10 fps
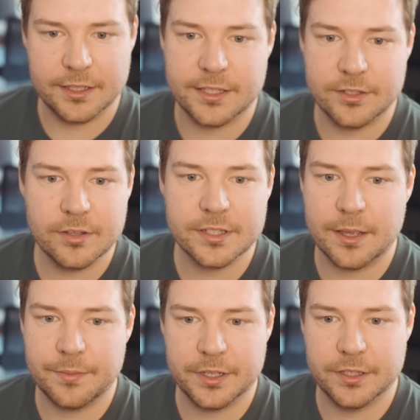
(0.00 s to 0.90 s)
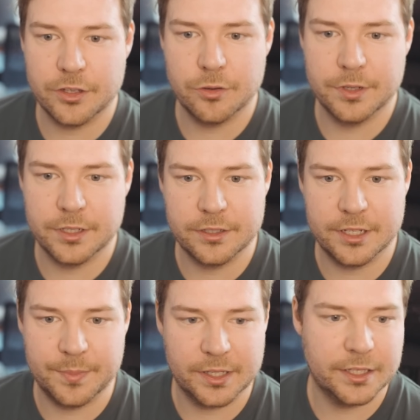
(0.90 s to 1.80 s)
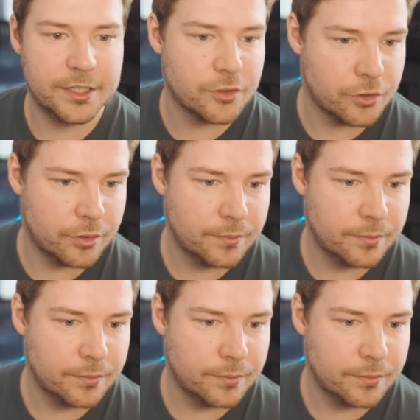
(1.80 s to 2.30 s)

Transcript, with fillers: That's not something that you would typically do.